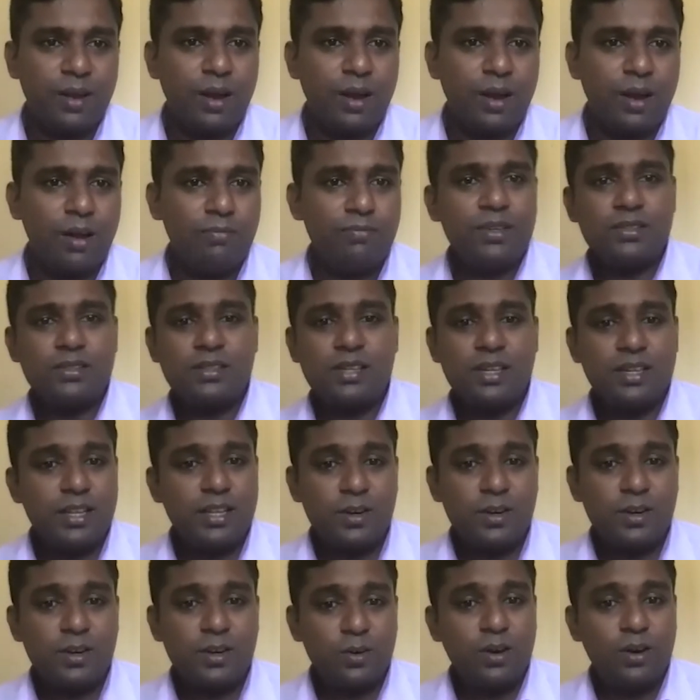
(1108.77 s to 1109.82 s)
Obviously, they
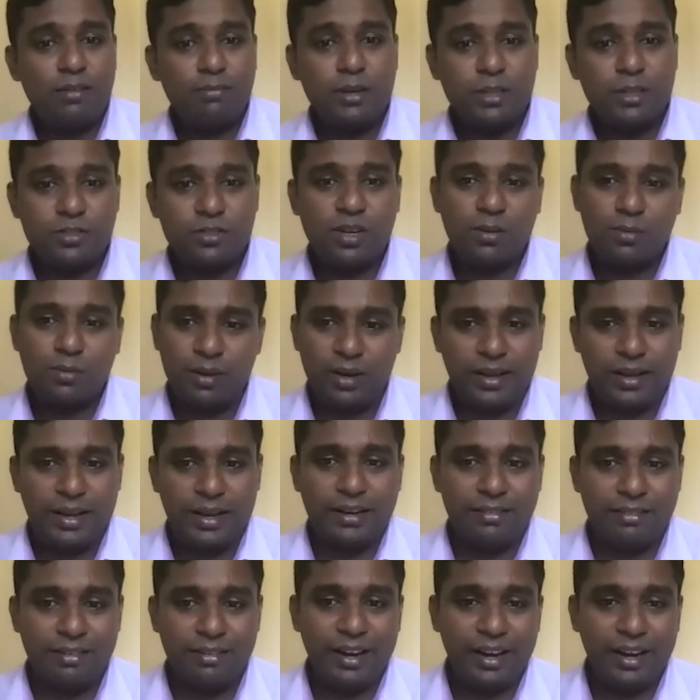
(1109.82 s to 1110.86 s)
don't have menstrual bleeding,
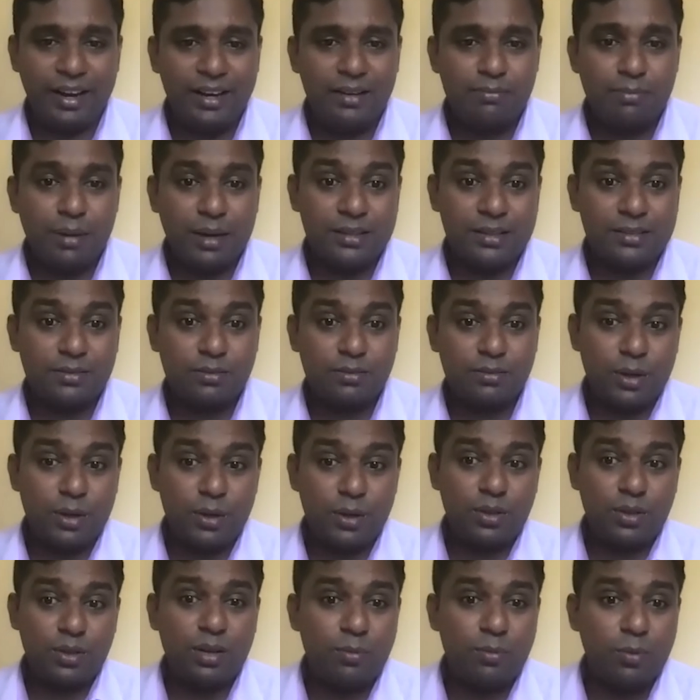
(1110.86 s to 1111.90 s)
agree. But what do you
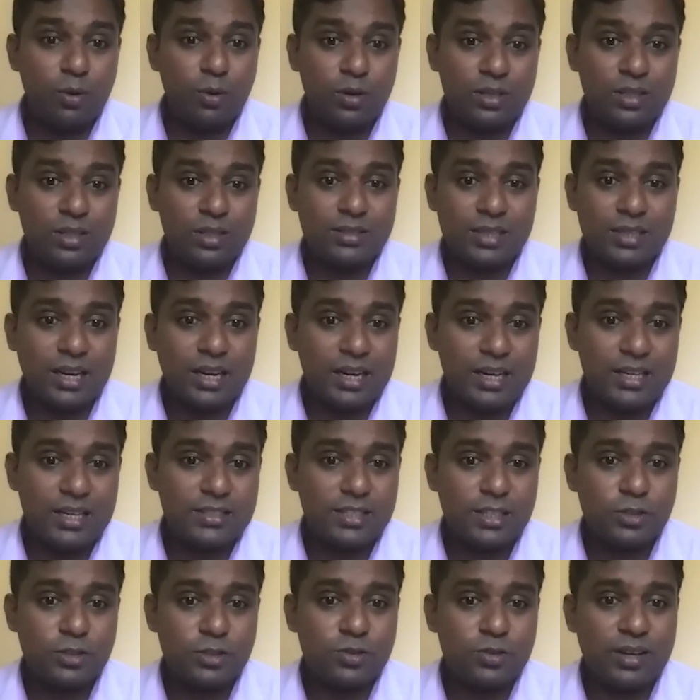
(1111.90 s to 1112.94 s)
think about the secondary
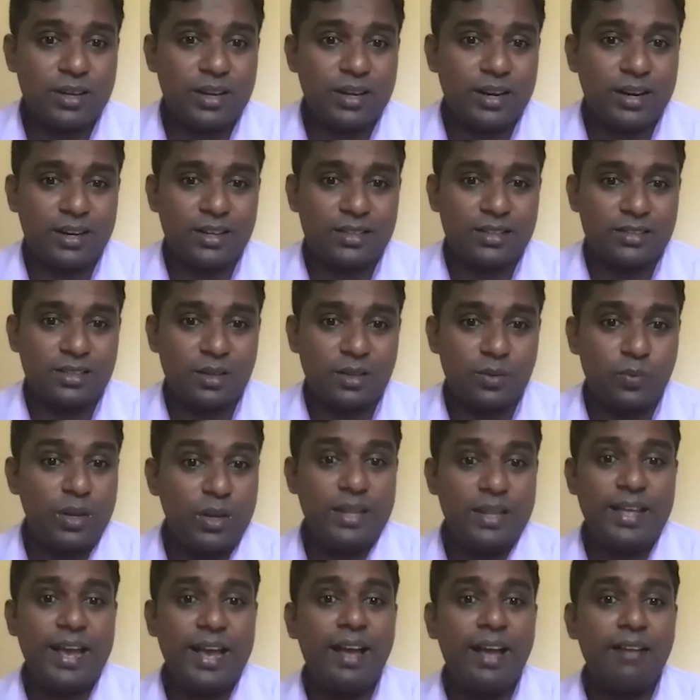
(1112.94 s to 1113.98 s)
sexual characteristic? Will
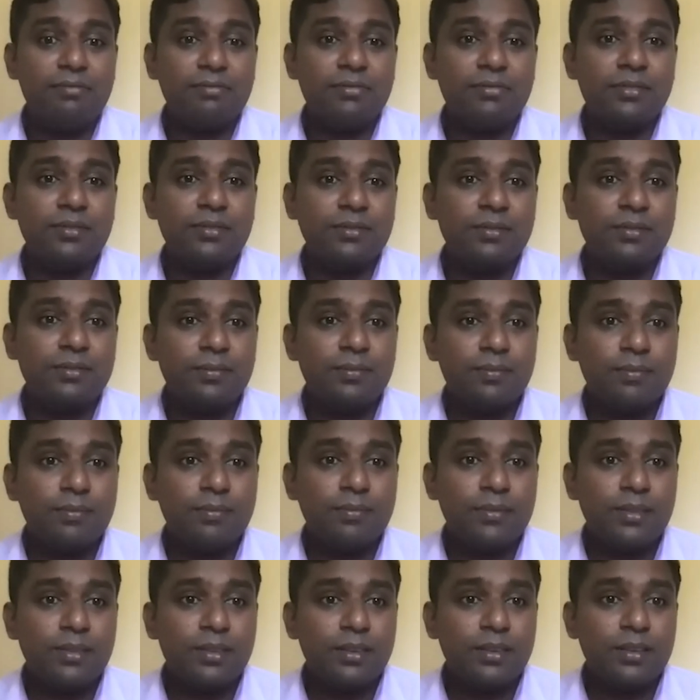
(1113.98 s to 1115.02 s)
they have?
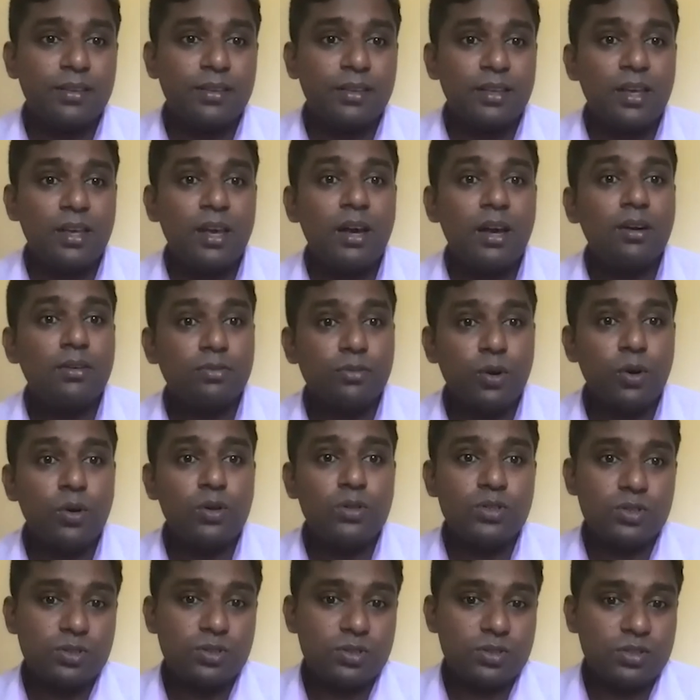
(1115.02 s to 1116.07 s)
Of
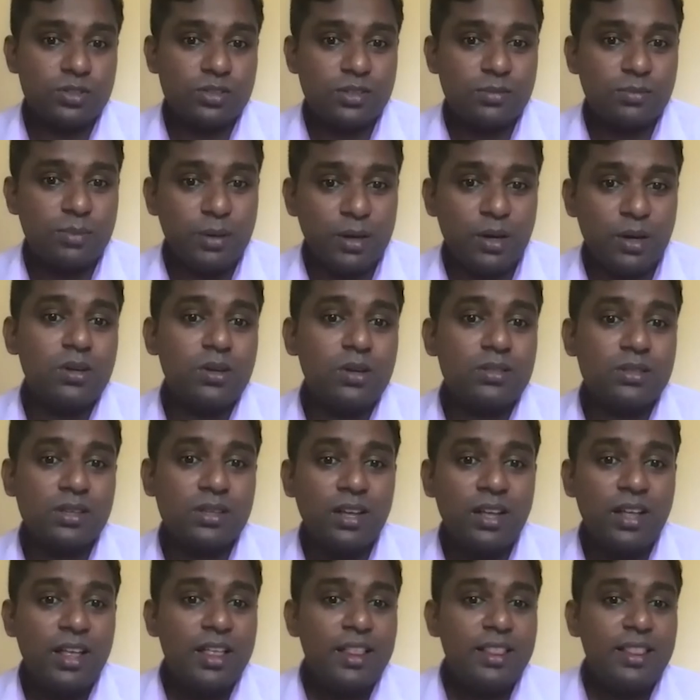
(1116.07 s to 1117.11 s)
course, because
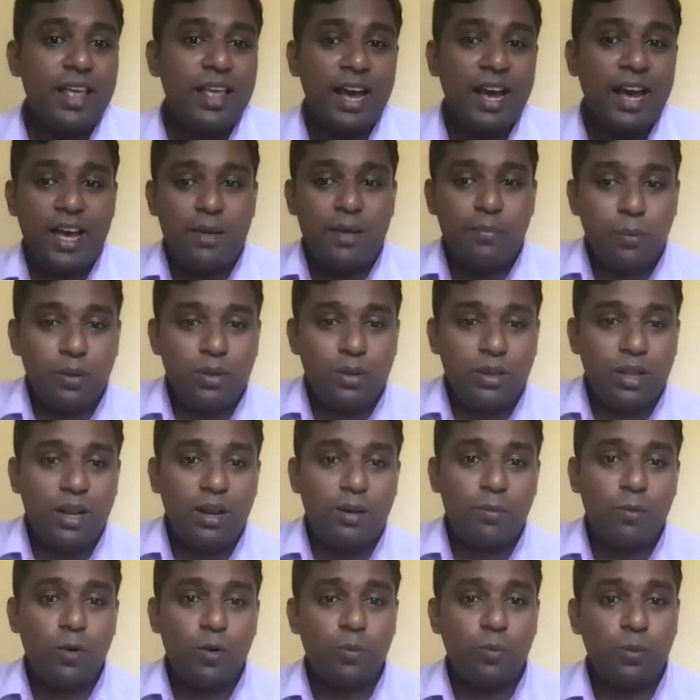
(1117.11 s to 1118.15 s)
the
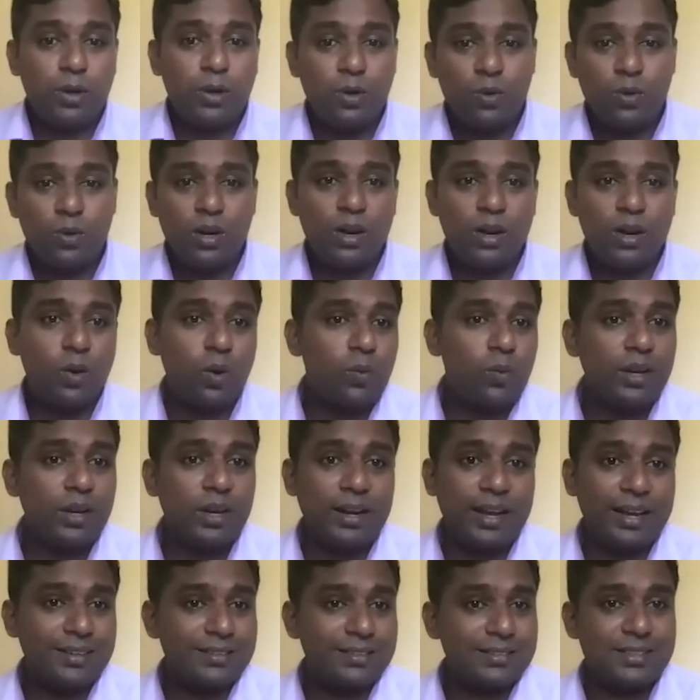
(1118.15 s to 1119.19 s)
hypothalamo pituitary ovarian
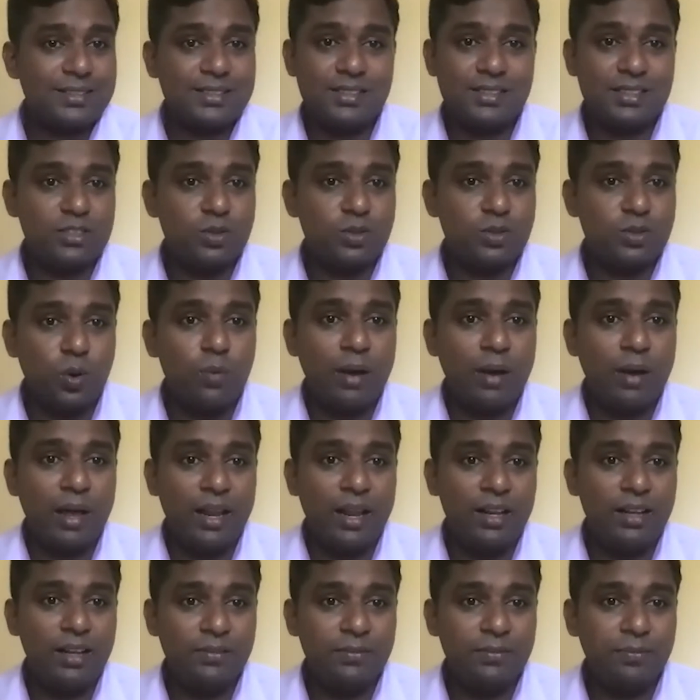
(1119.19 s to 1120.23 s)
axis is
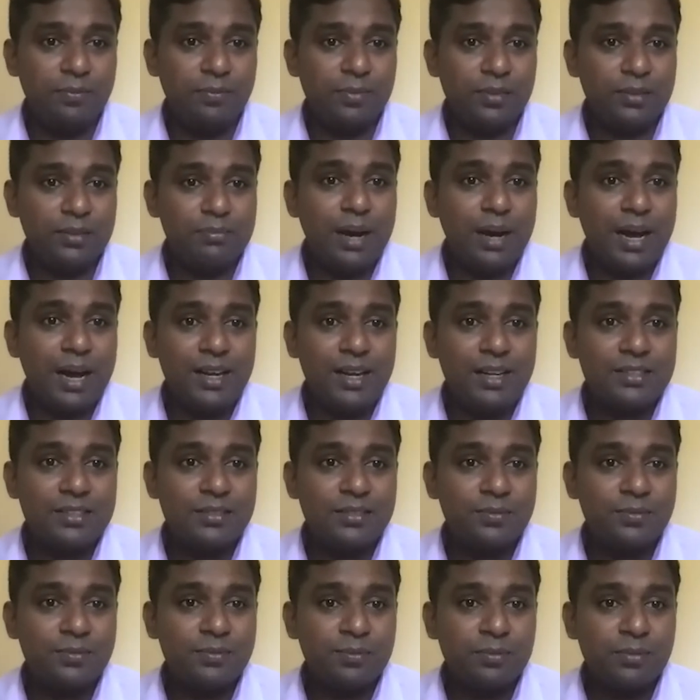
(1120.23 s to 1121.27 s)
normal, but
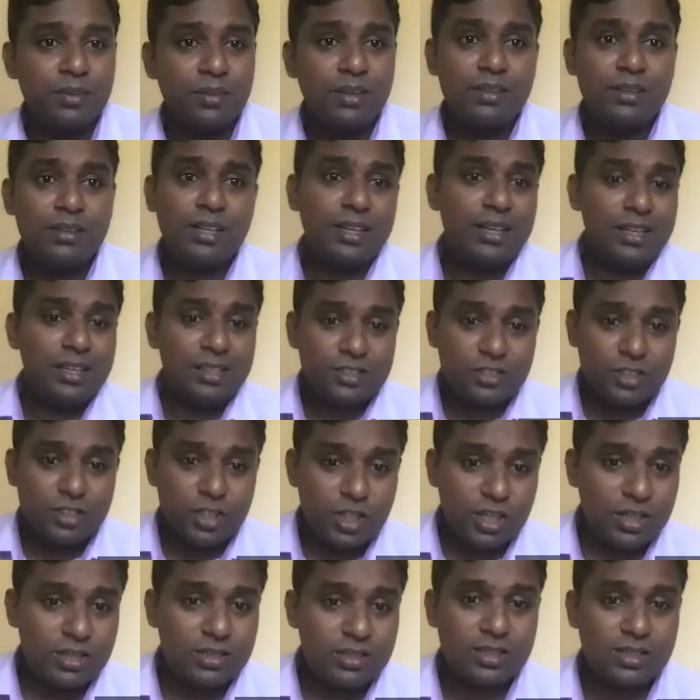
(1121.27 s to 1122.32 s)
the
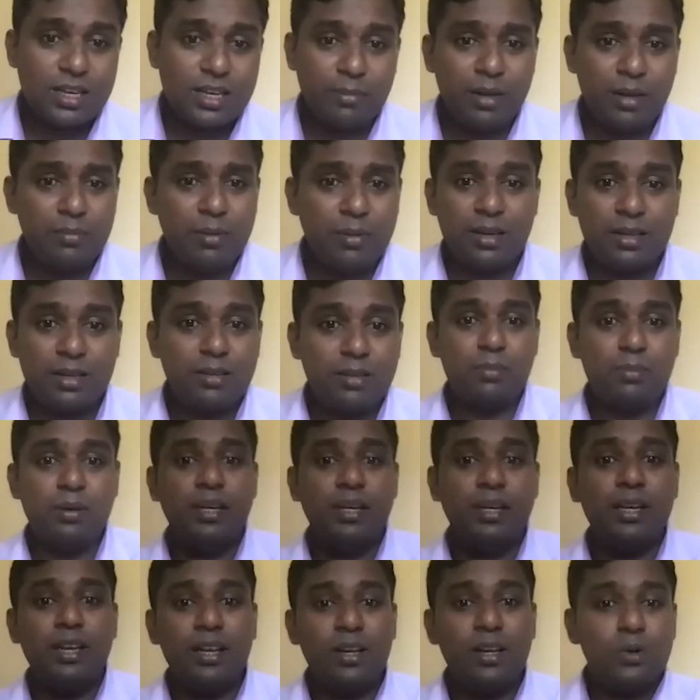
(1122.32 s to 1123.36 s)
estrogen is coming, but the
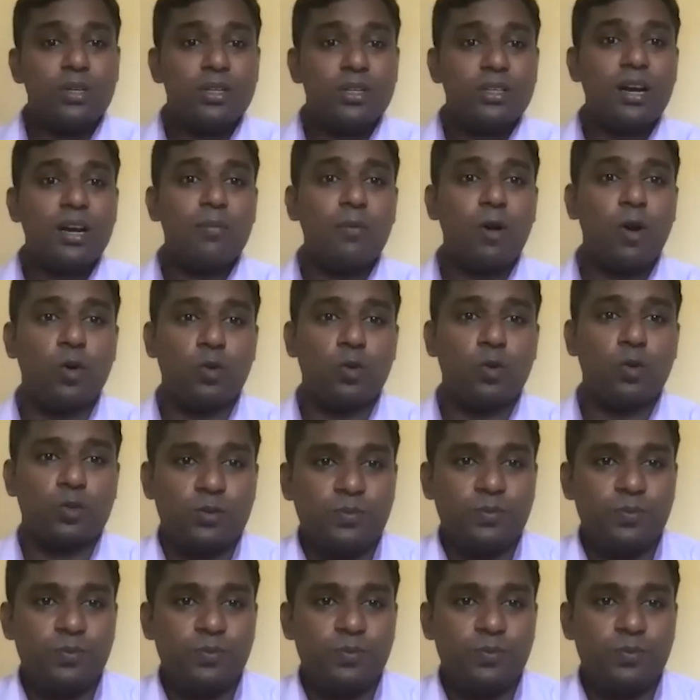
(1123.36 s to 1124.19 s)
bleeding couldn't come out.